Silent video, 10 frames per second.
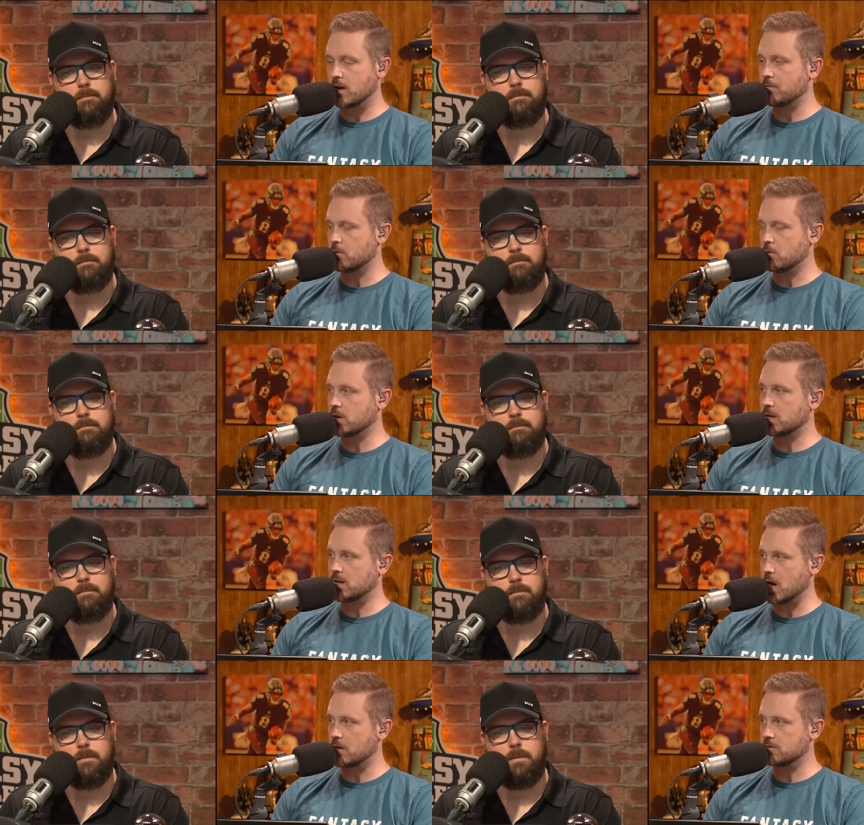Speaker 1: tough for rookie
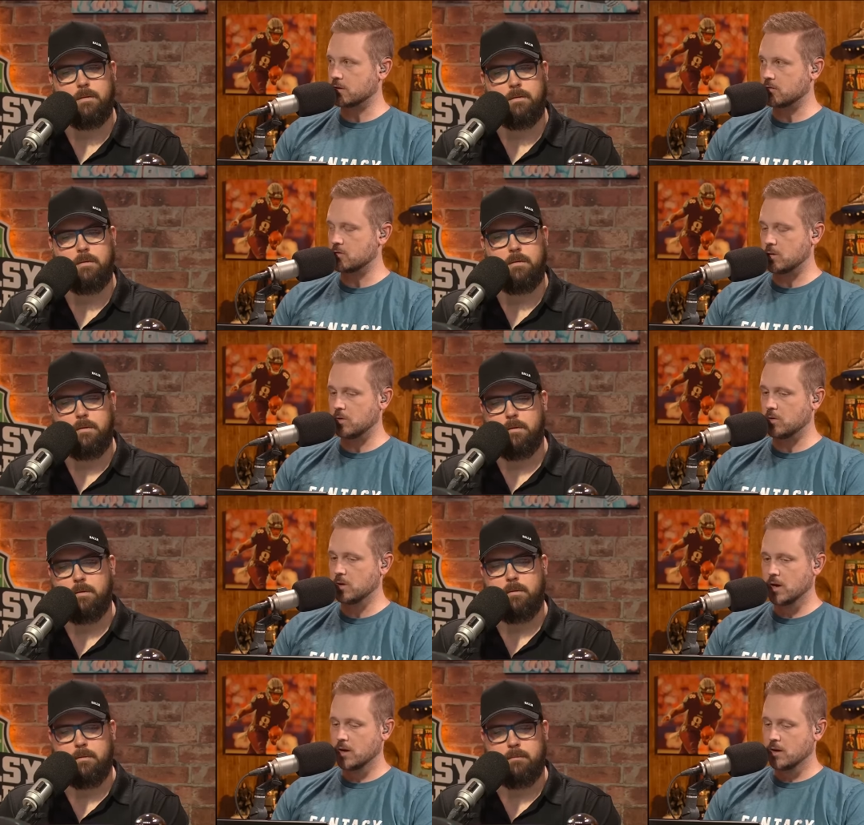tight ends to contribute.
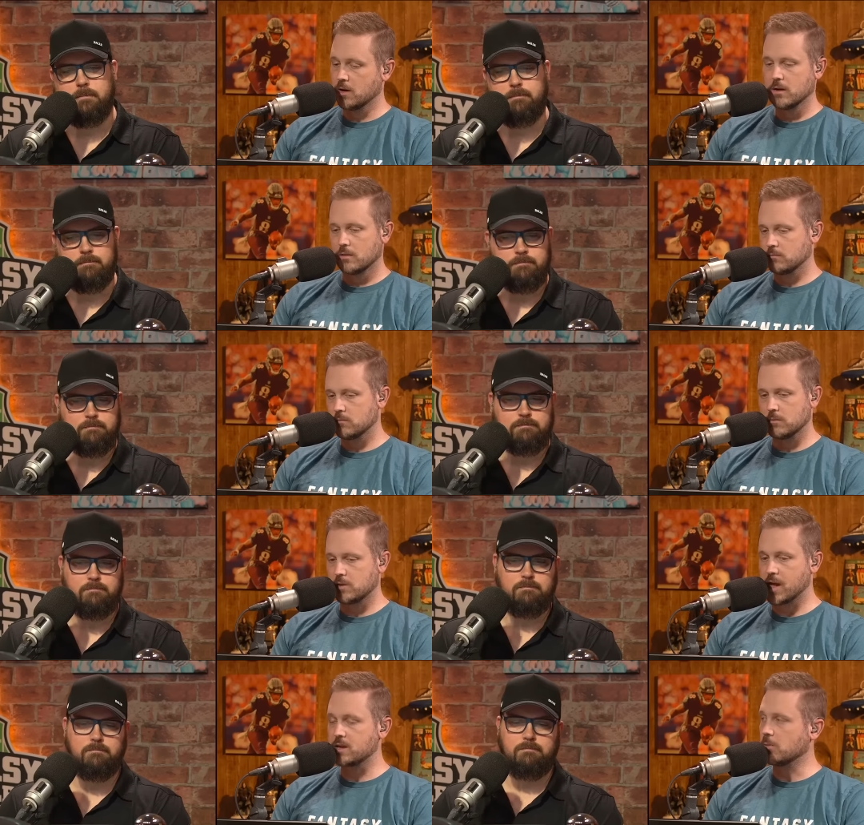
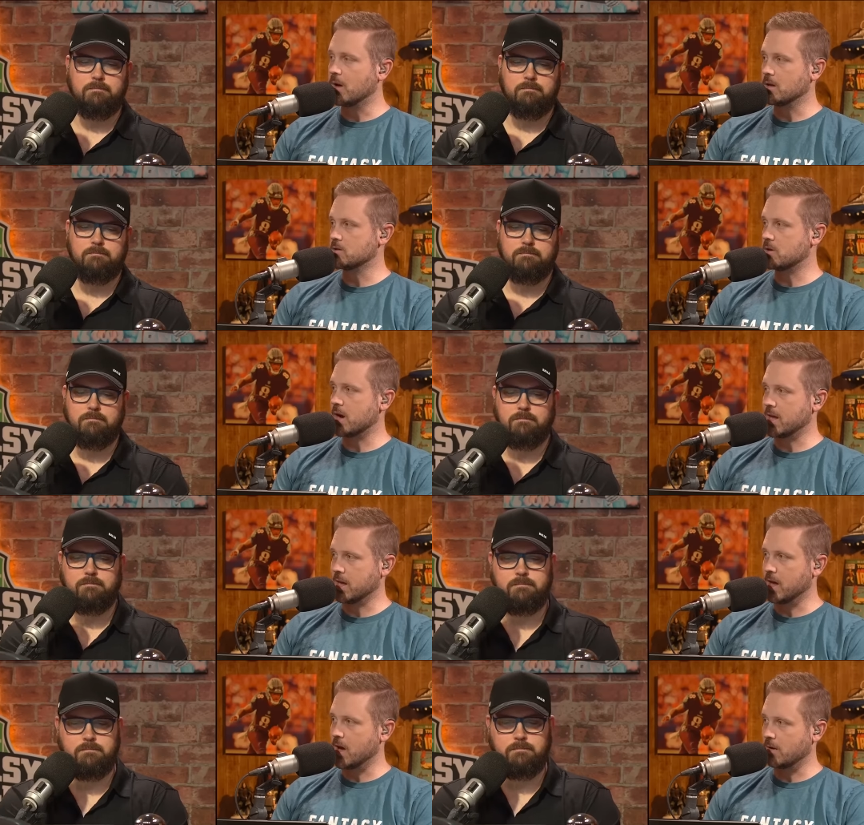Daniel Bellinger
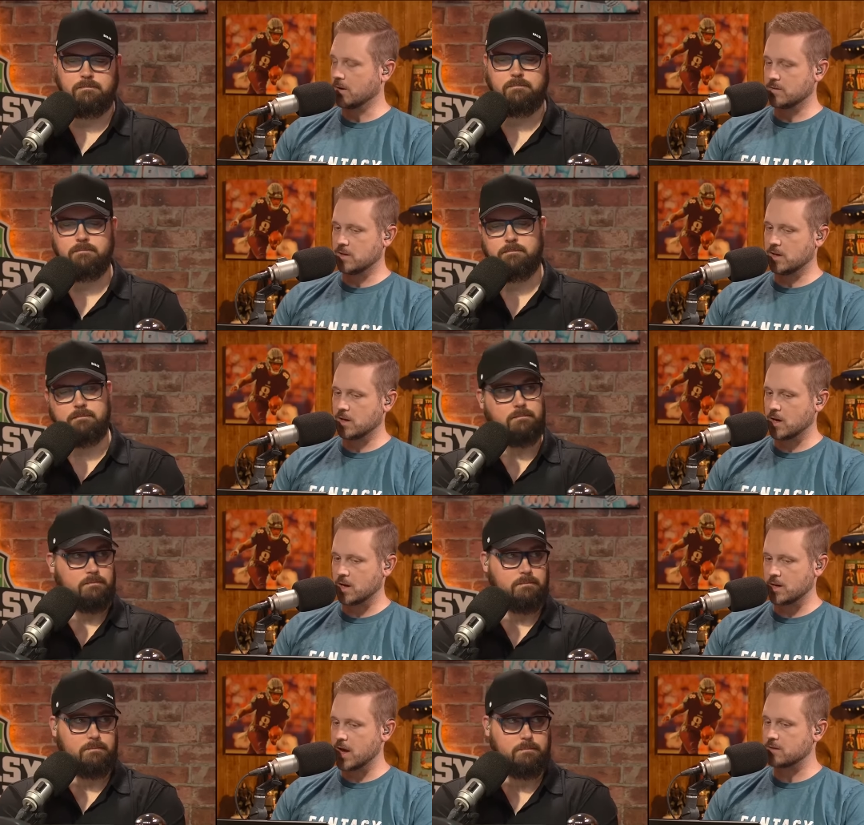hanging out in the
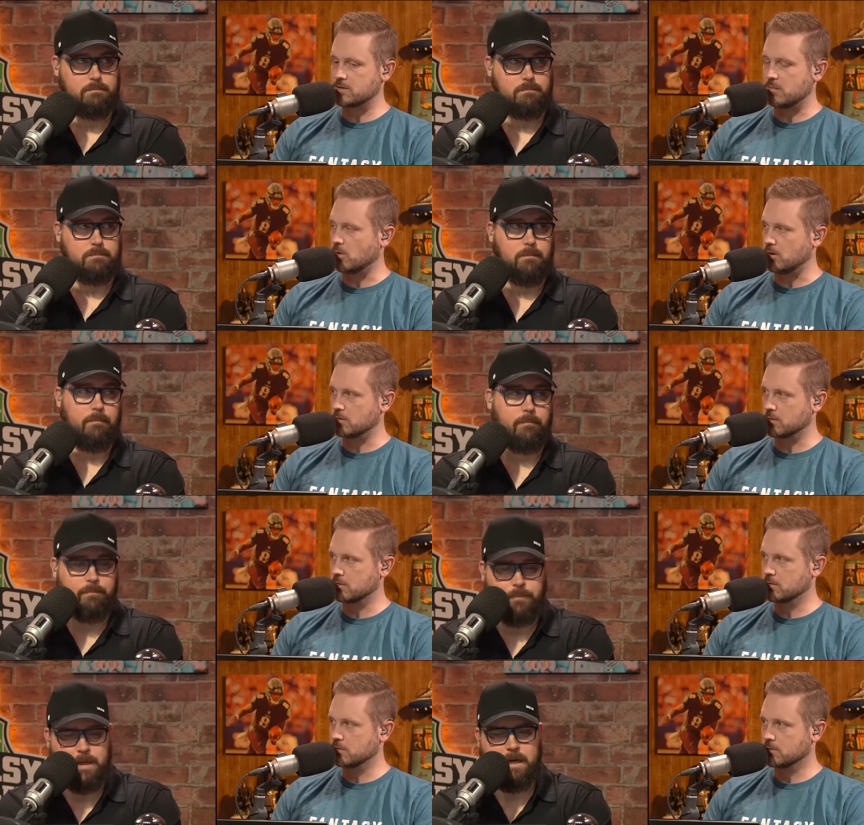uh, Nasty Boys.
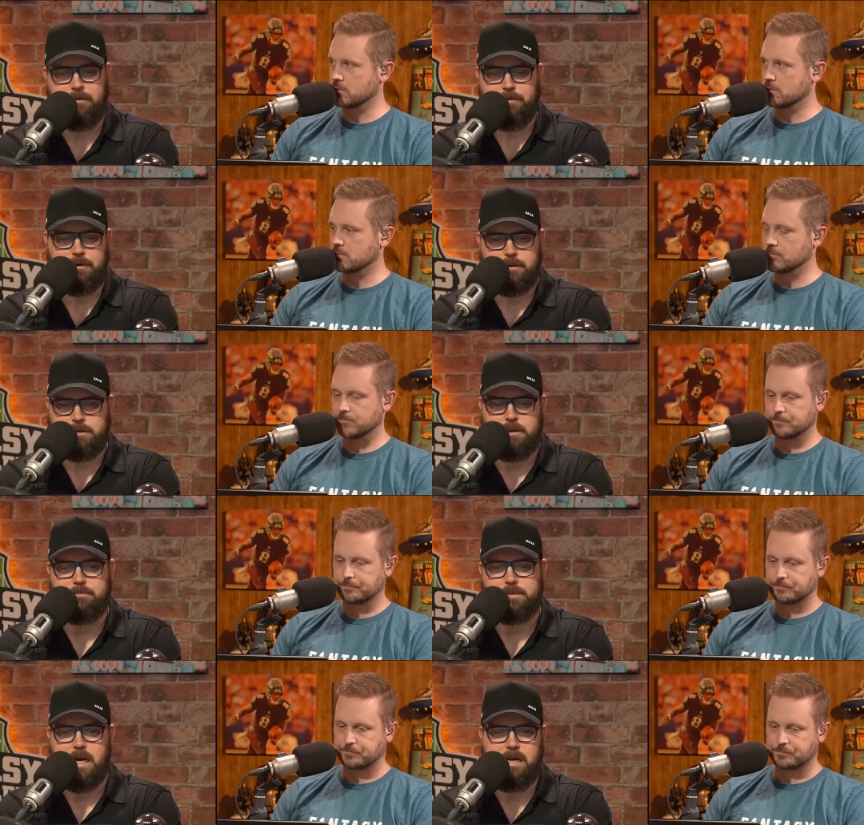
Speaker 2: Yeah, if you're in
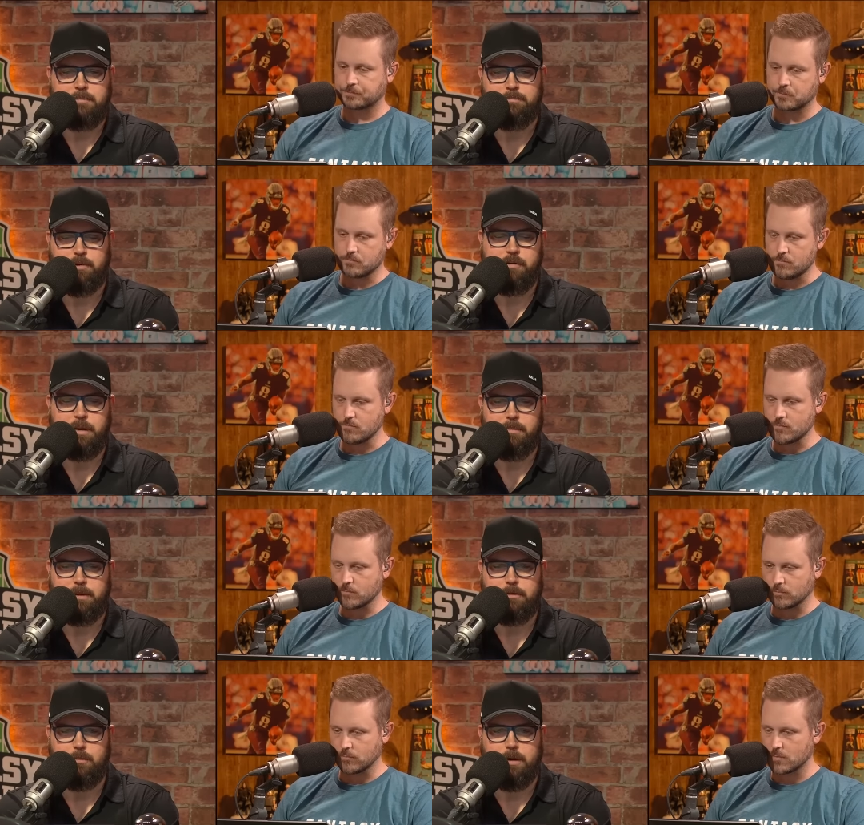some tight end premium
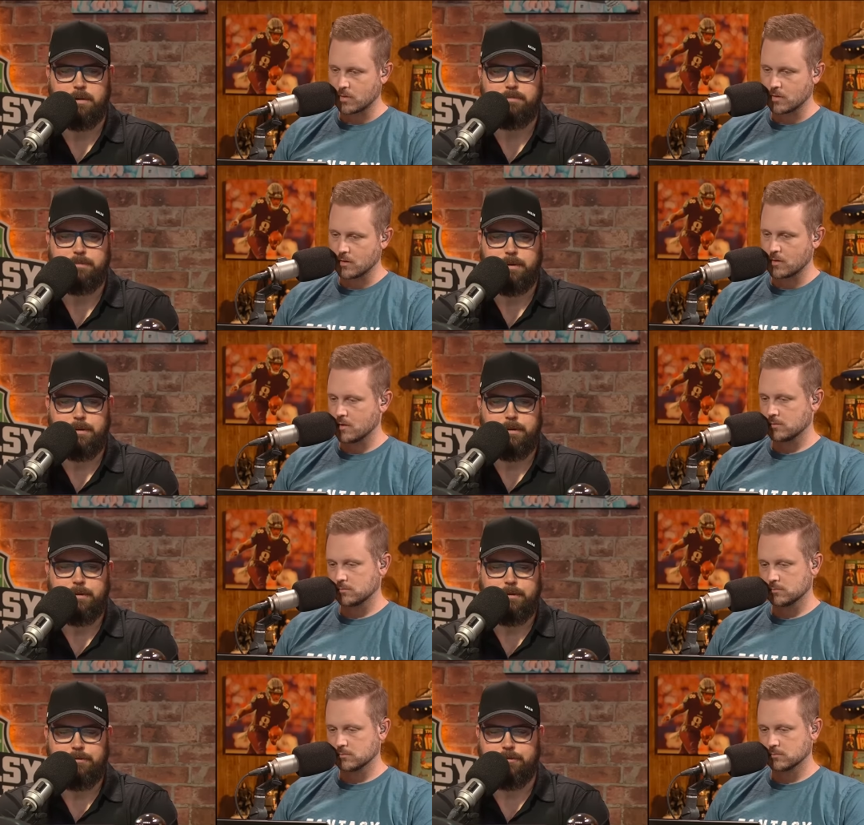and you want to
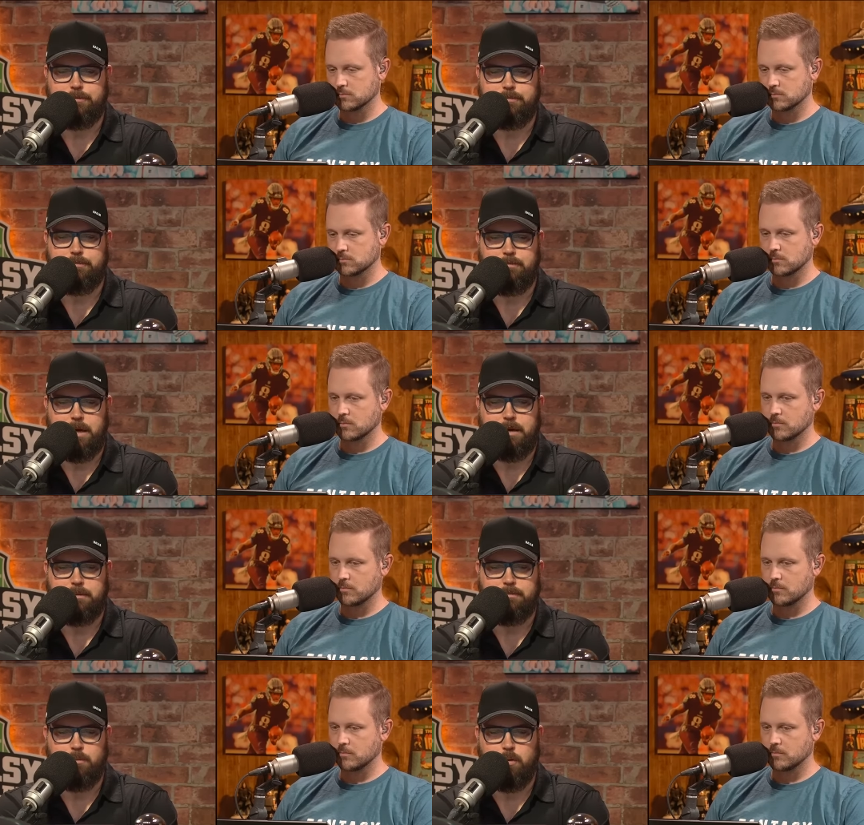just make
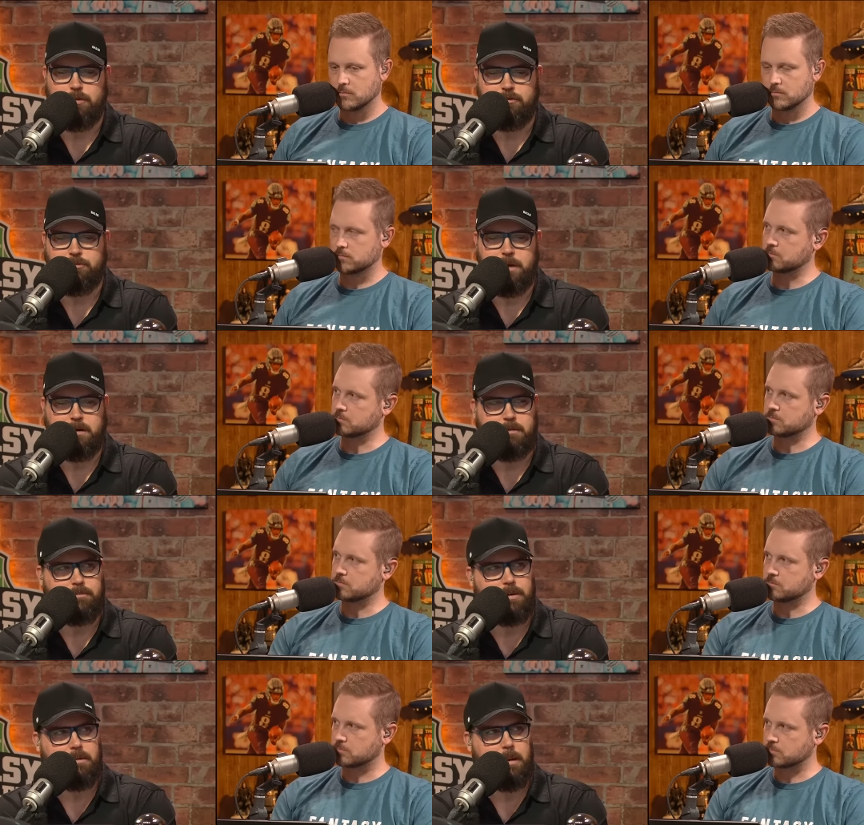a worthless pick,
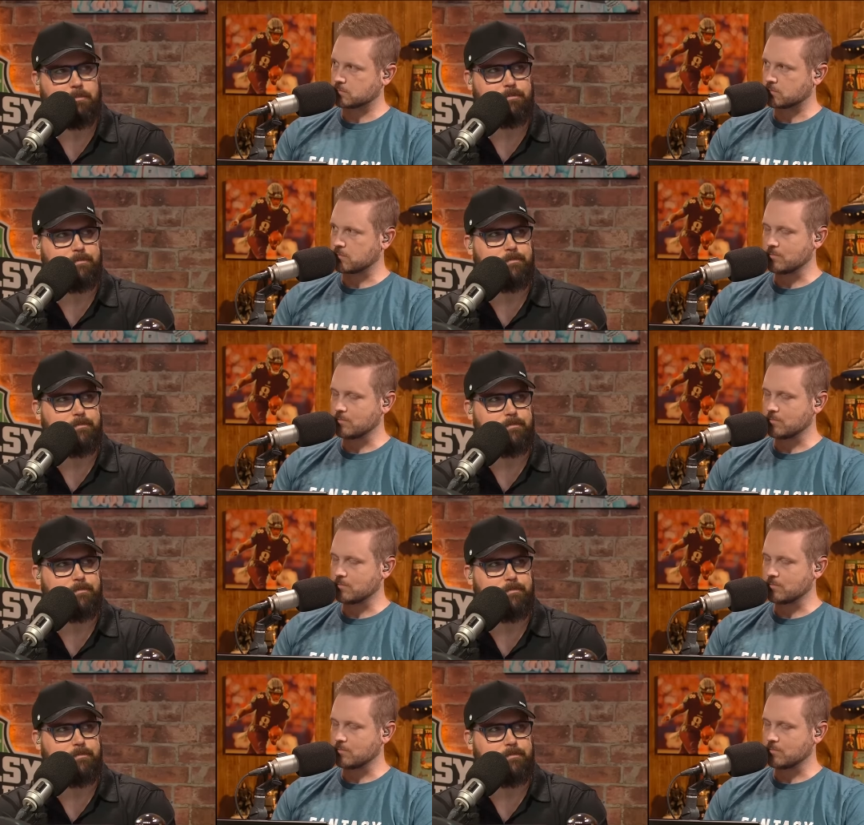pick him up.